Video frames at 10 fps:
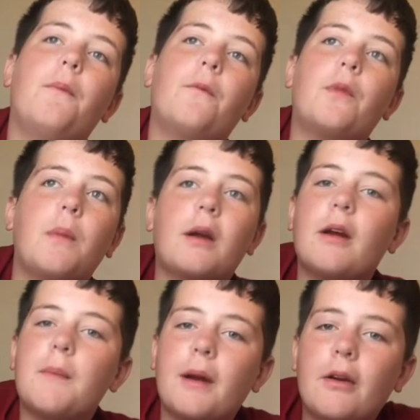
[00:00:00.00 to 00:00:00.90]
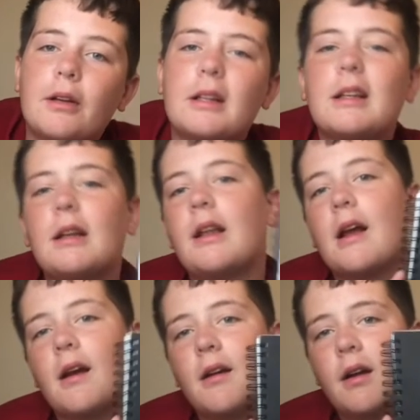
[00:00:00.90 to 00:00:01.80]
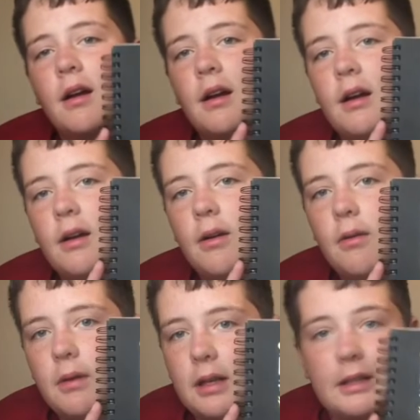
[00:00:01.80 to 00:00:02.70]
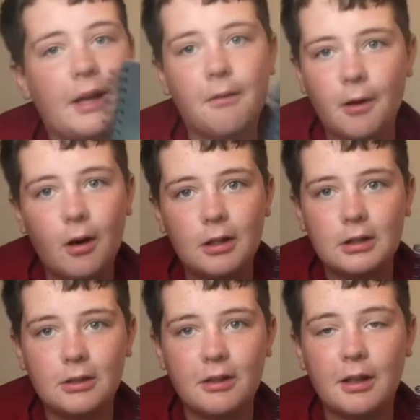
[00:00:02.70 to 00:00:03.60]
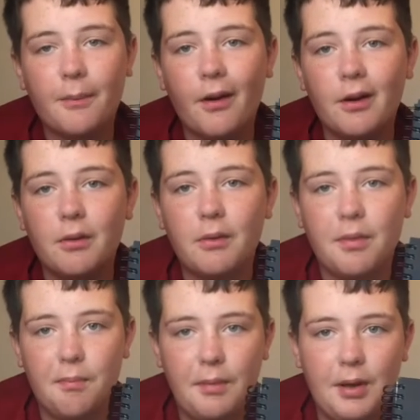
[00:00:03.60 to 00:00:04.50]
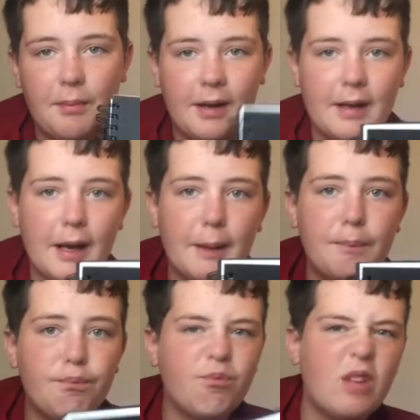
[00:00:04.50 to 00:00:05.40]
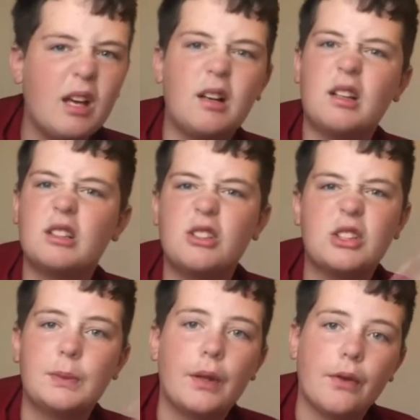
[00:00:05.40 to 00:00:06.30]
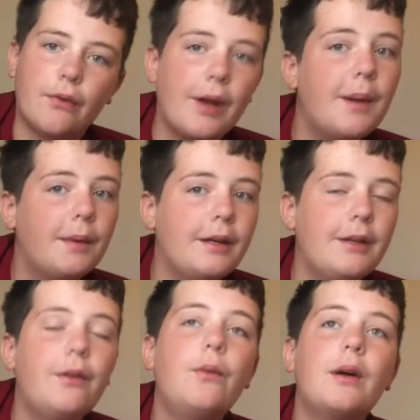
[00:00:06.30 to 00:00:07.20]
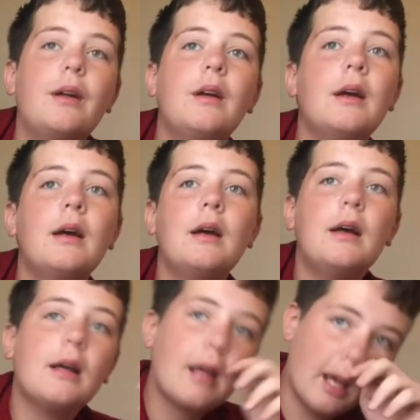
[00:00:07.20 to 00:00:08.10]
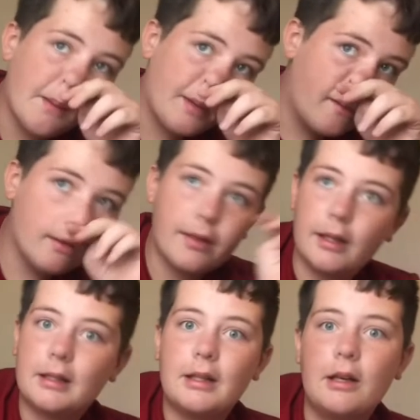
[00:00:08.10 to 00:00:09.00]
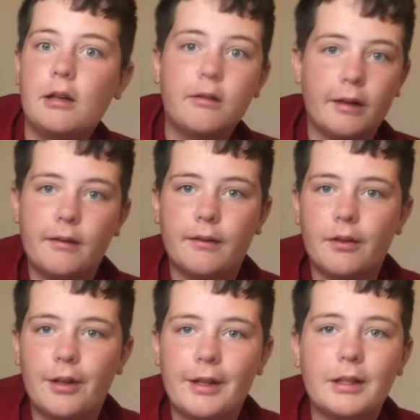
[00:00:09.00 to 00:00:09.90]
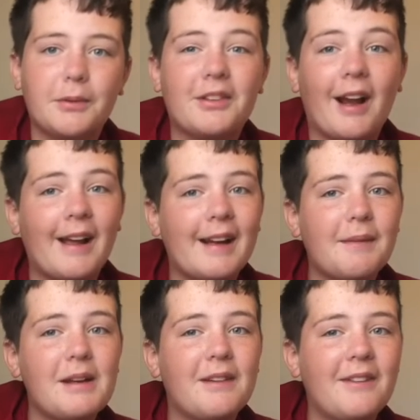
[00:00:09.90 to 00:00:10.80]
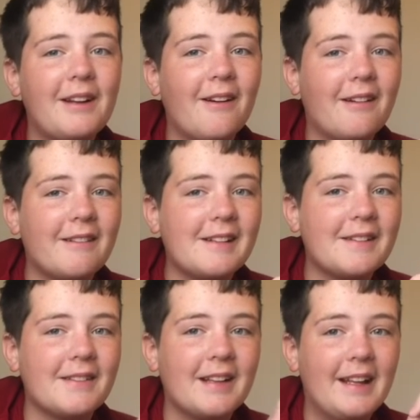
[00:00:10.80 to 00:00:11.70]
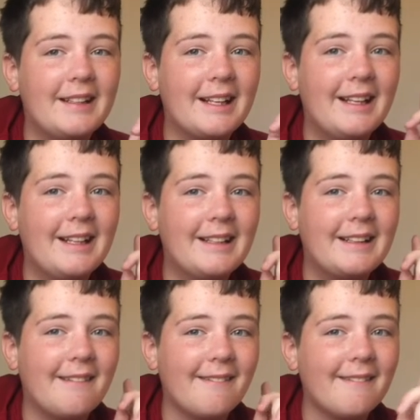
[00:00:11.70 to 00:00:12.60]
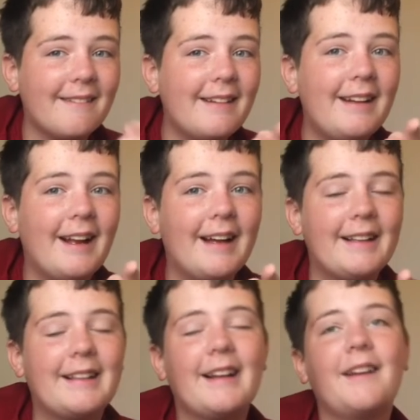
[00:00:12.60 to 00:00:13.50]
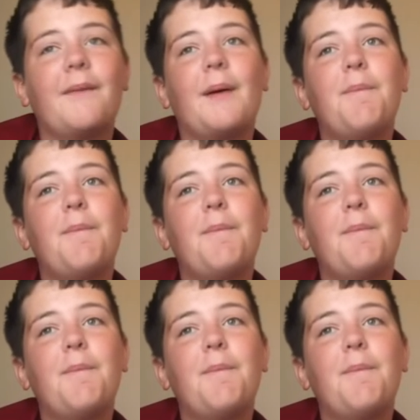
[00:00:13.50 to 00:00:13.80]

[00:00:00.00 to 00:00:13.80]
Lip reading: my grandparents there, because they were also at the park with me and my dad, and also some other family who went camping with us to Green River Lakes, which I gotta make a video on Green River Lakes. It is really nice there, but